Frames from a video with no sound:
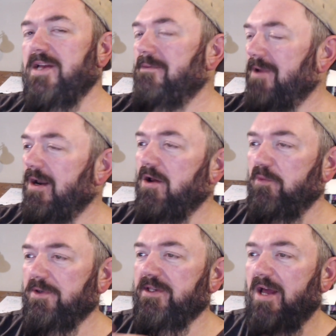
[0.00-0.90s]
I'm not
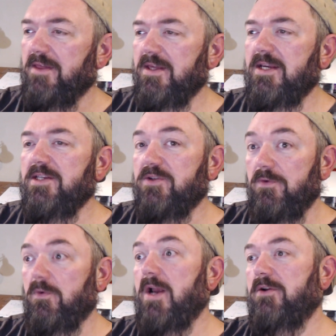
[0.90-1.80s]
100%. I think he's
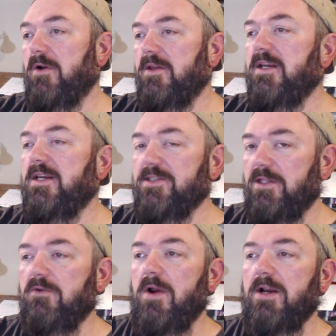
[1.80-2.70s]
director. I think he's
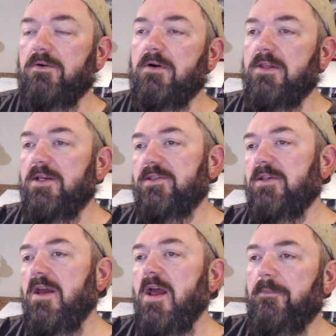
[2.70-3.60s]
the director on
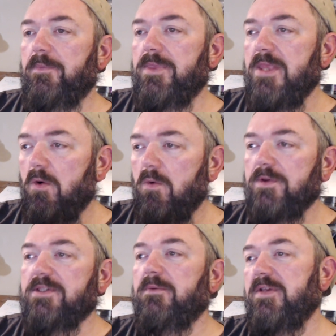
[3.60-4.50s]
this. Knowing
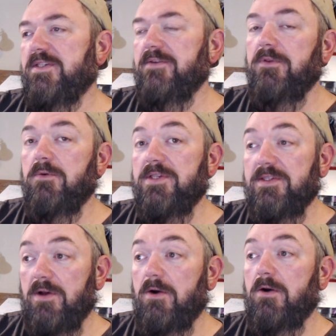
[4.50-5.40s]
what some of his
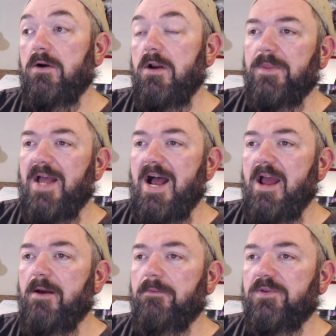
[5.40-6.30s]
influences are, I
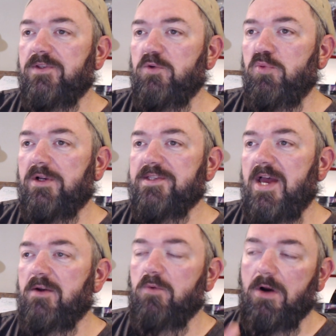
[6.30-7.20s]
am super
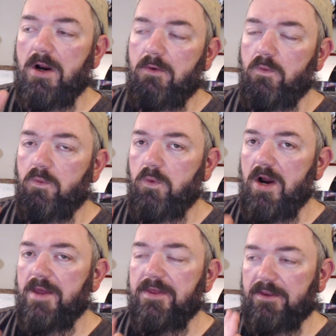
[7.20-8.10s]
excited where
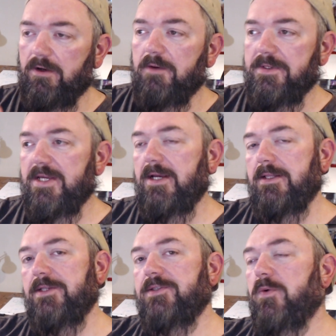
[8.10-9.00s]
I think they're going to be
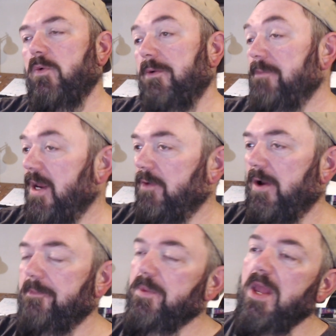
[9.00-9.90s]
taking this story.
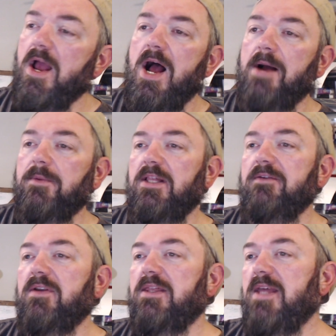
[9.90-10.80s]
Anyway, I'm going to
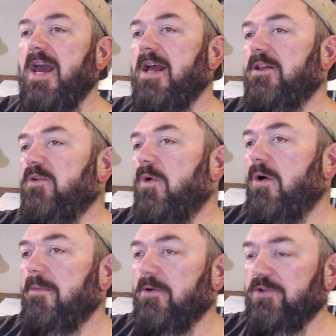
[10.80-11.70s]
leave it at that. You
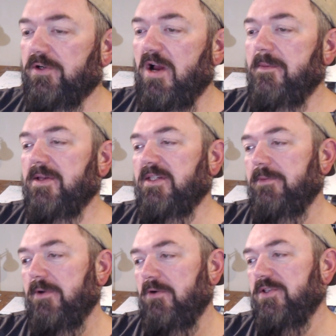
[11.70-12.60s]
all post your comments.
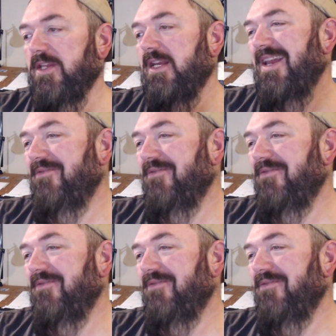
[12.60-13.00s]
Let me know what you think.